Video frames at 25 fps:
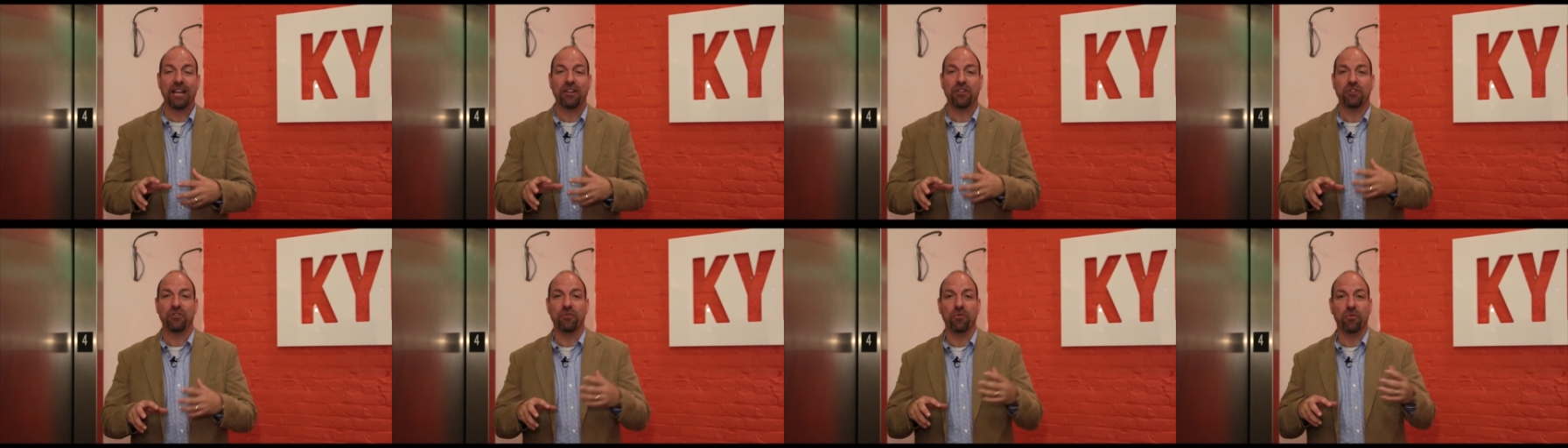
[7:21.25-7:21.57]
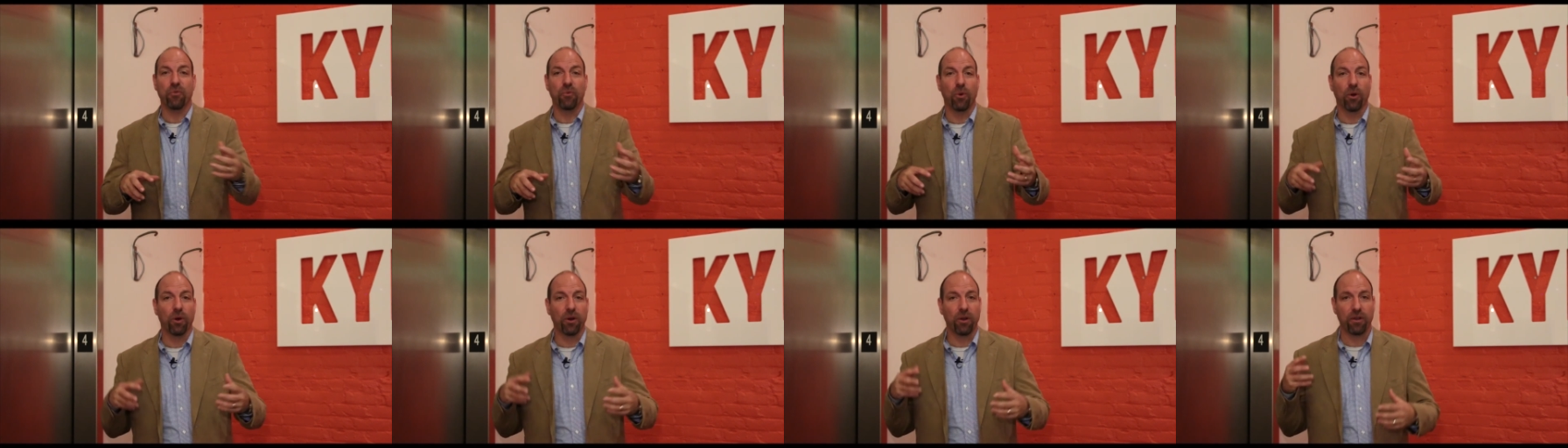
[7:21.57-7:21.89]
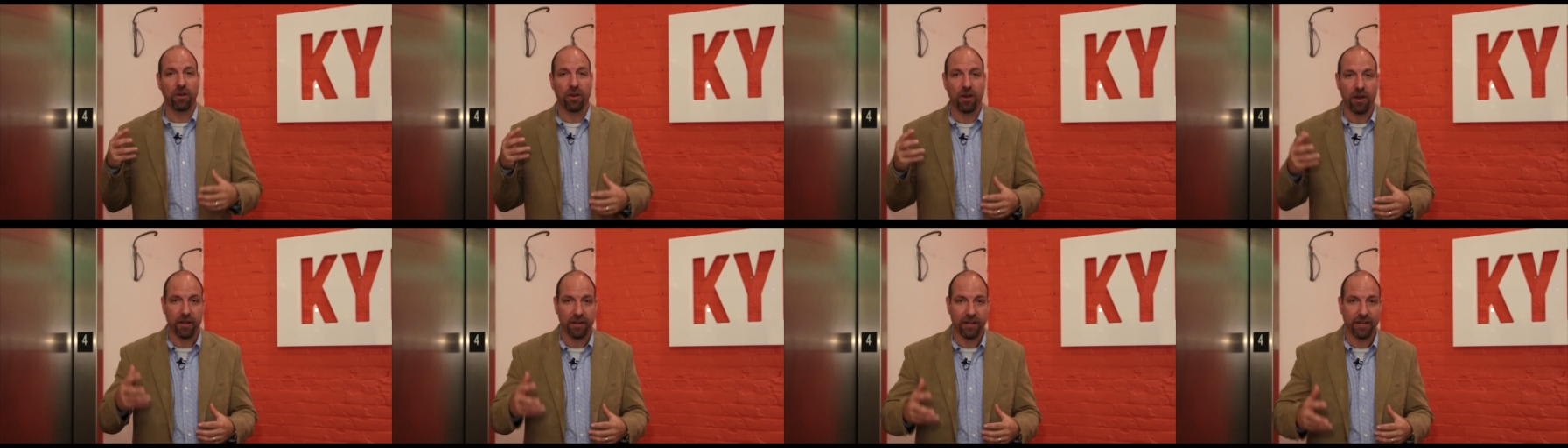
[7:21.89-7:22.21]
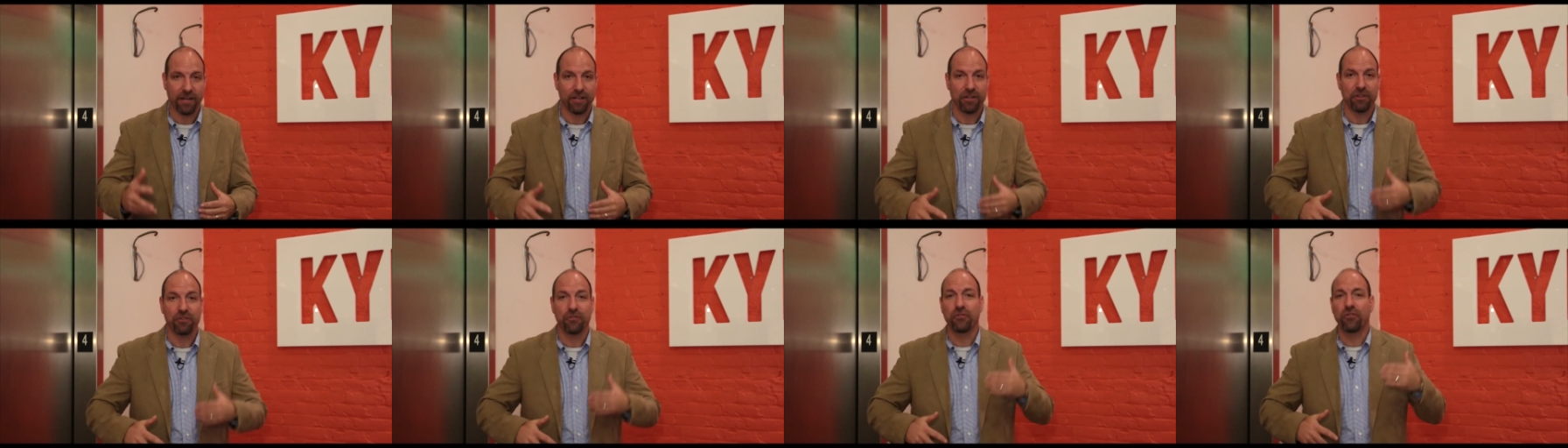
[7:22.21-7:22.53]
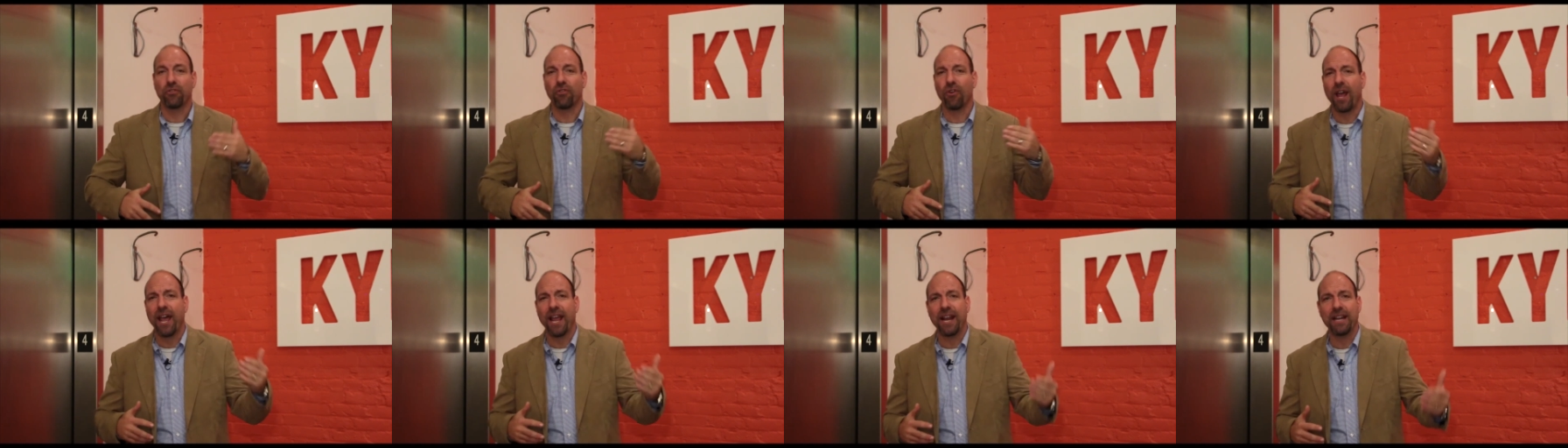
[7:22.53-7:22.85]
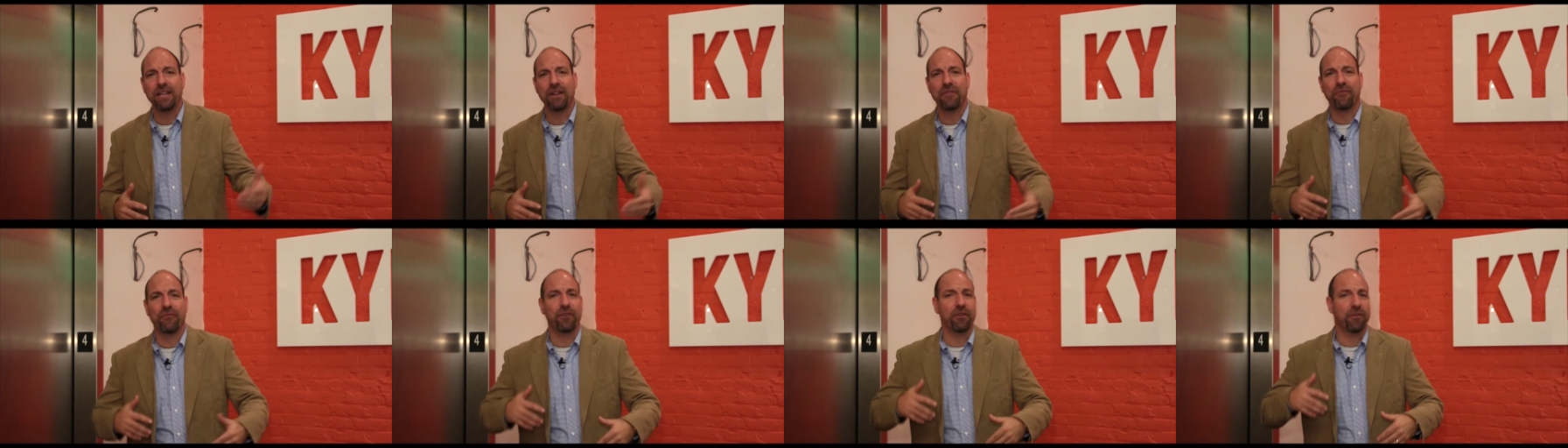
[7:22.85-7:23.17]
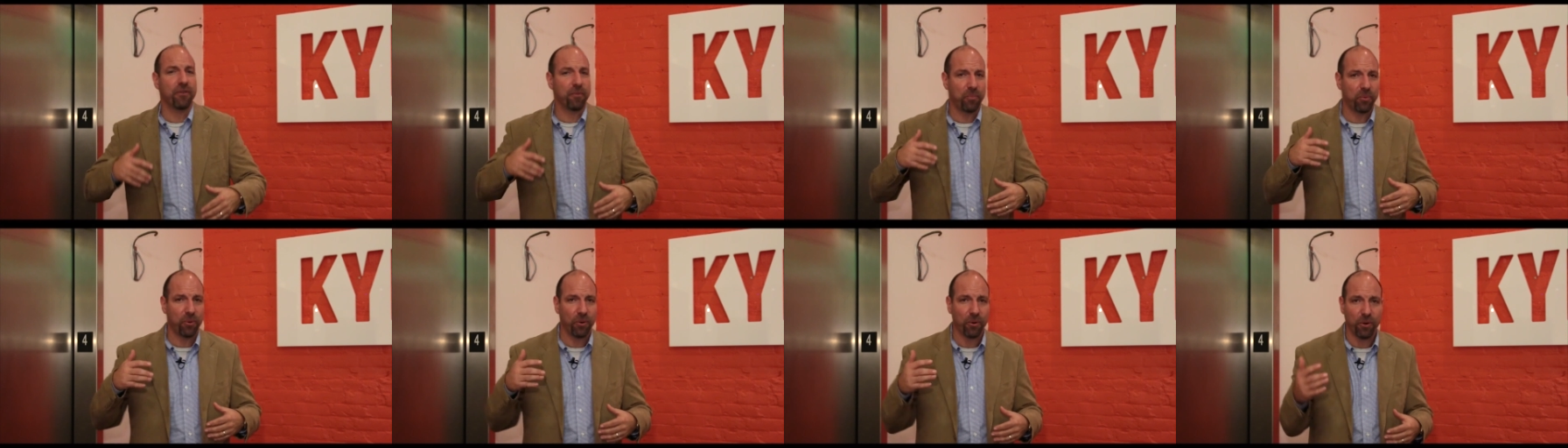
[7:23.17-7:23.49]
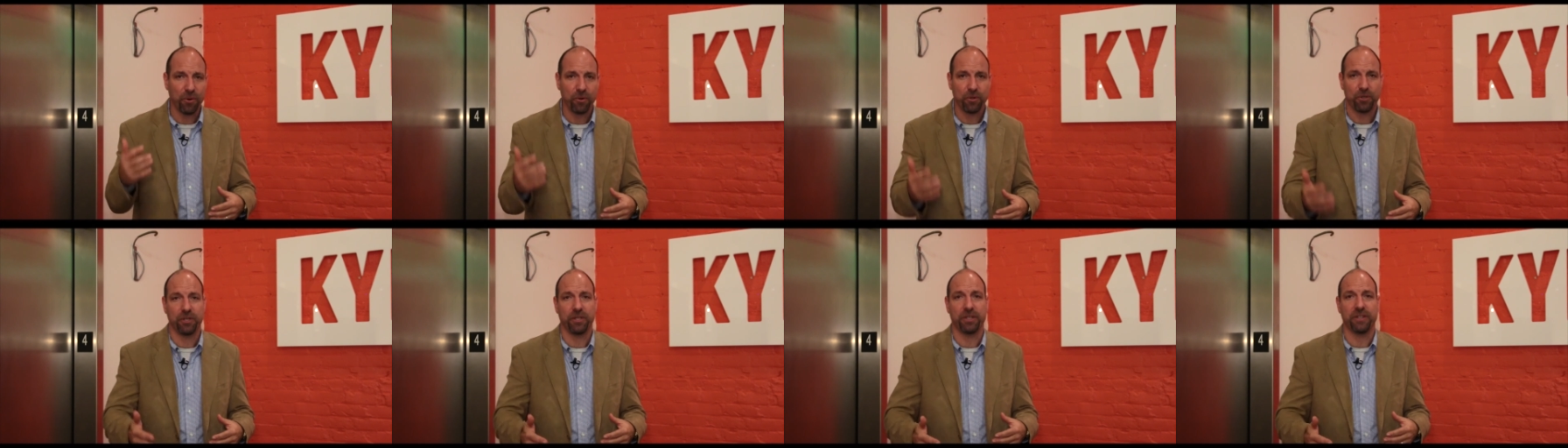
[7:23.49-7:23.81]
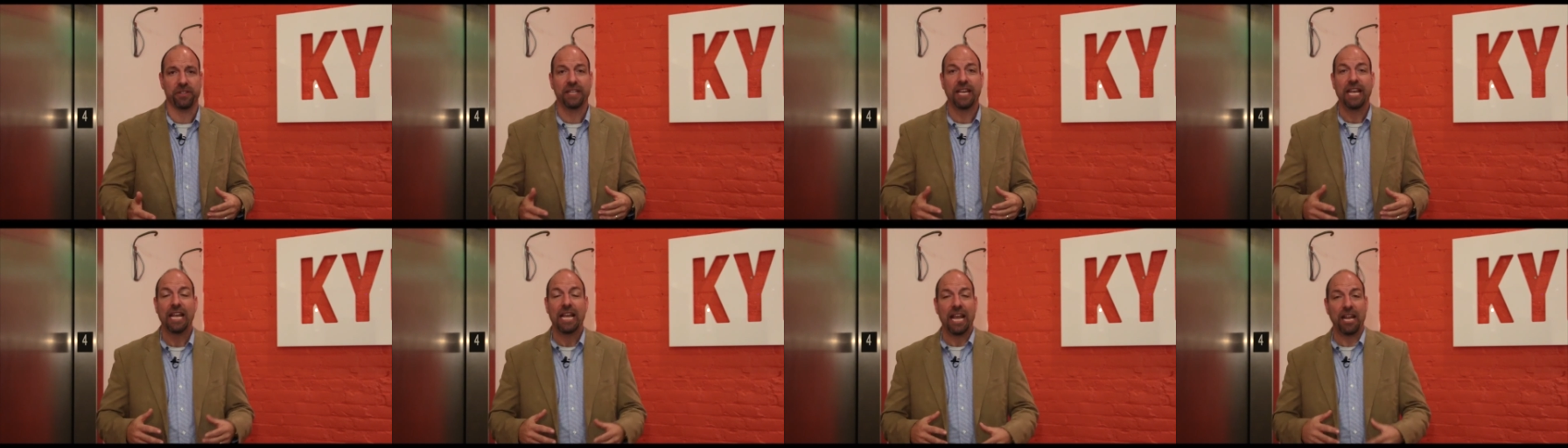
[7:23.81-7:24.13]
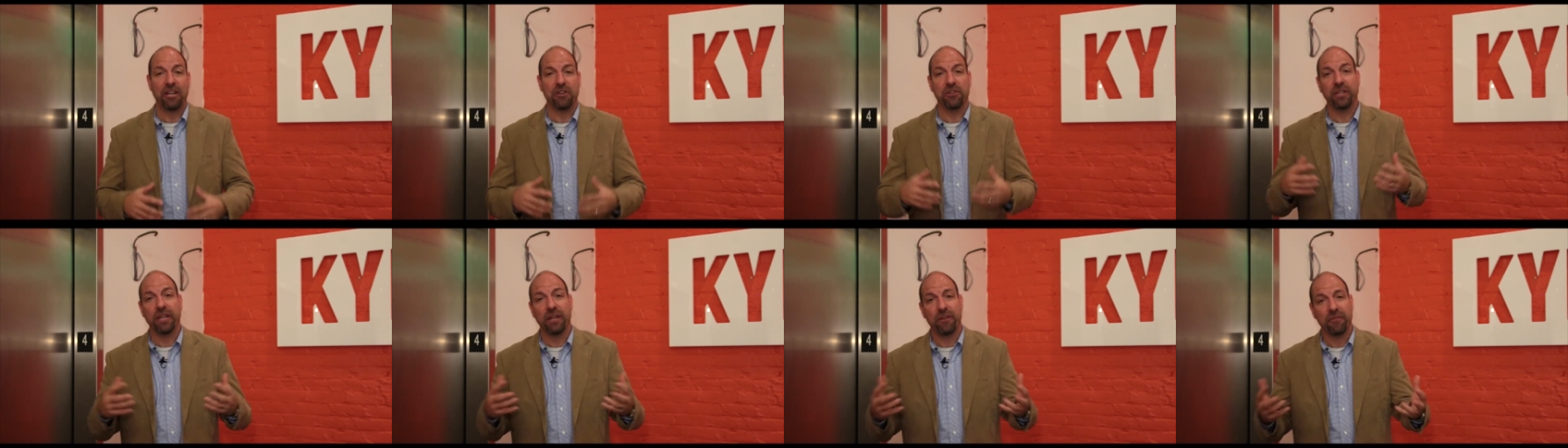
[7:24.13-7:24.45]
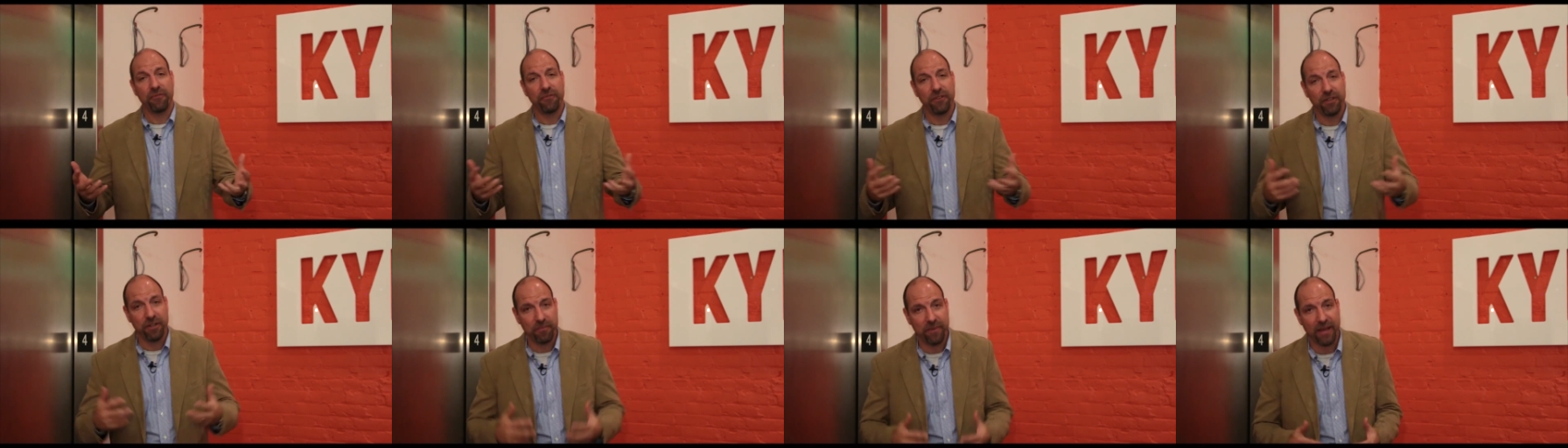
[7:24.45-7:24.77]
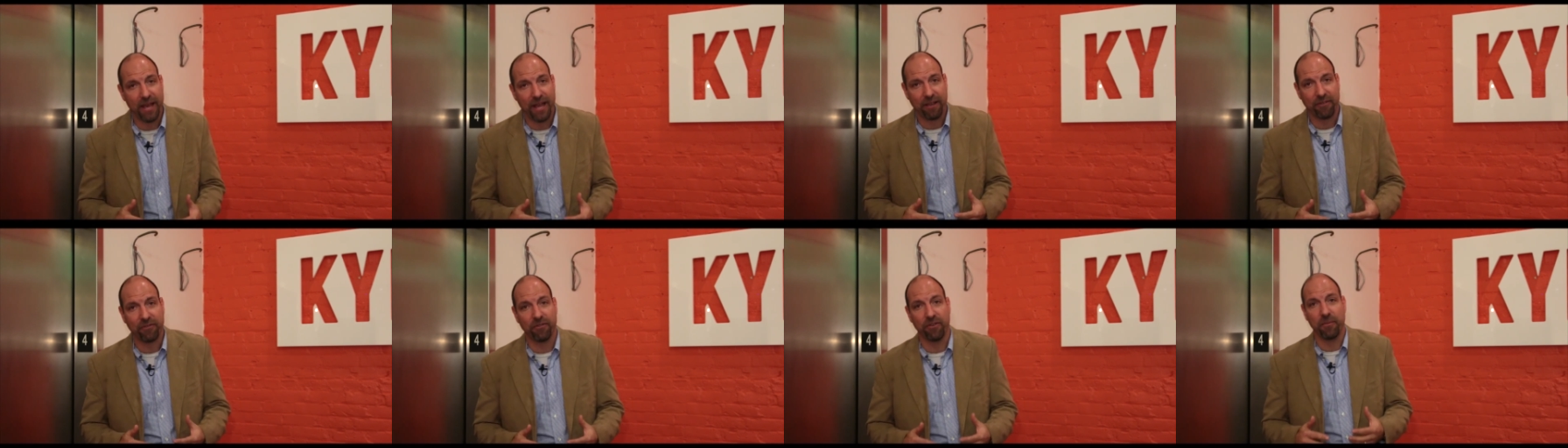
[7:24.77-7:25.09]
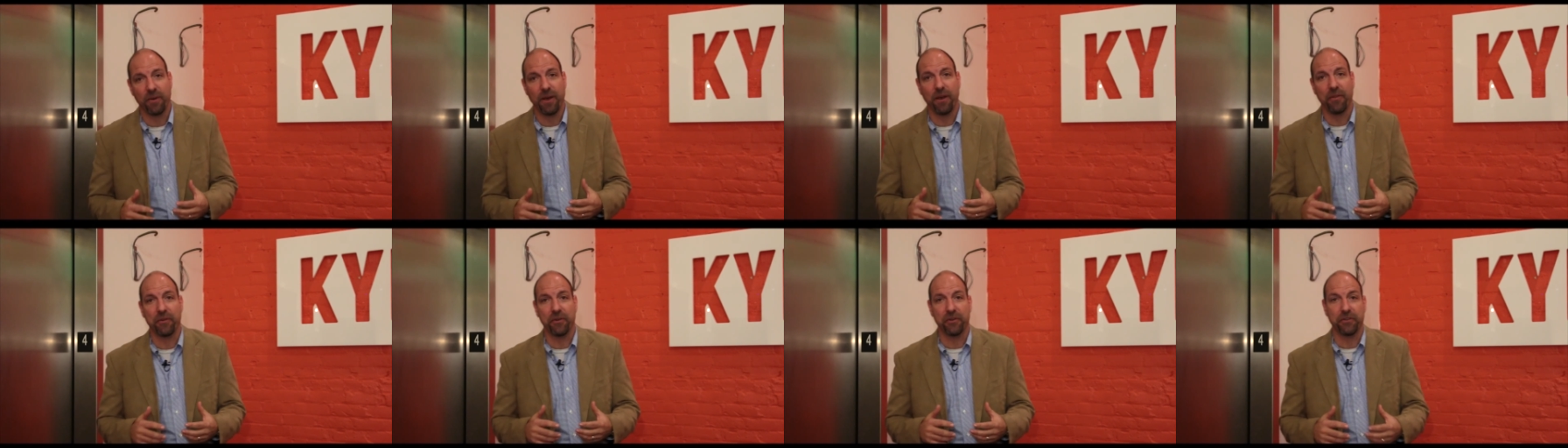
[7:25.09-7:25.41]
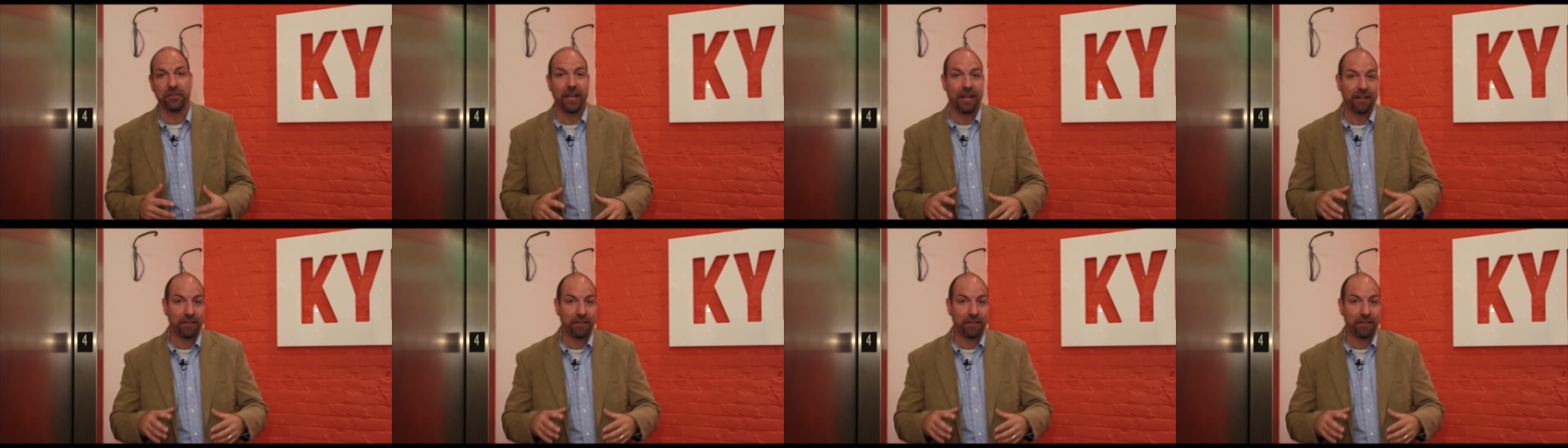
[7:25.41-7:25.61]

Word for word: and you work on it and you try different approaches and you get feedback from others,